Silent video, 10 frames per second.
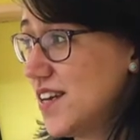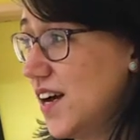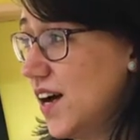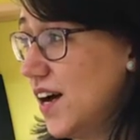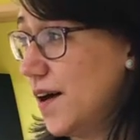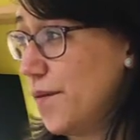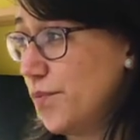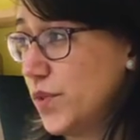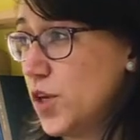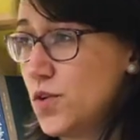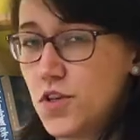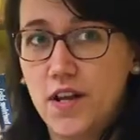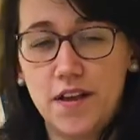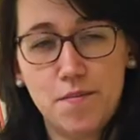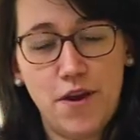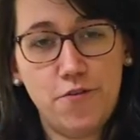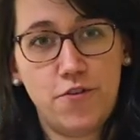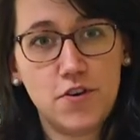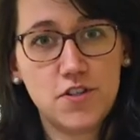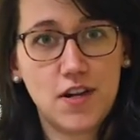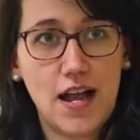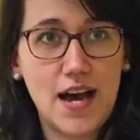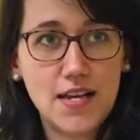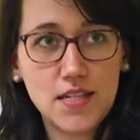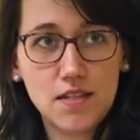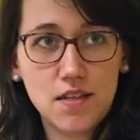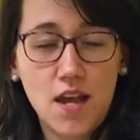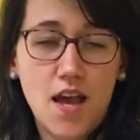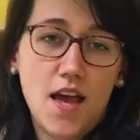Um, usually, my first class